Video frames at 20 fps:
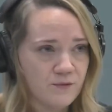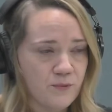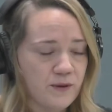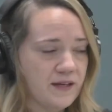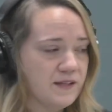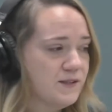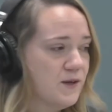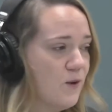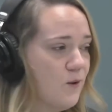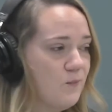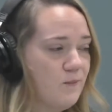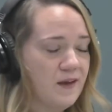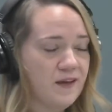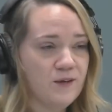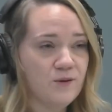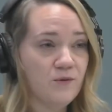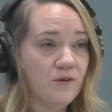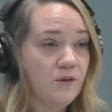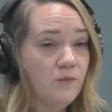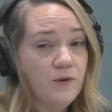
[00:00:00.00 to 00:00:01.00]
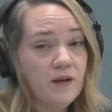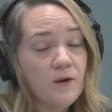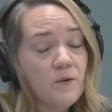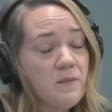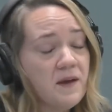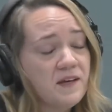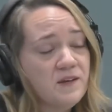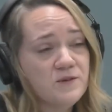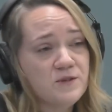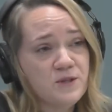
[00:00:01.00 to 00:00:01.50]
We don't make
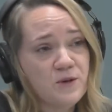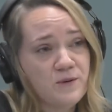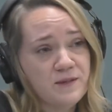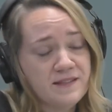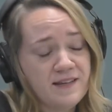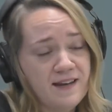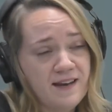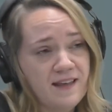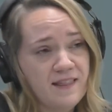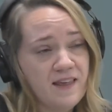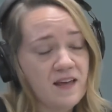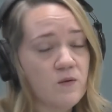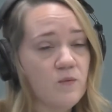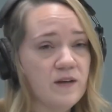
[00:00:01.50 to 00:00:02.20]
you show us anything.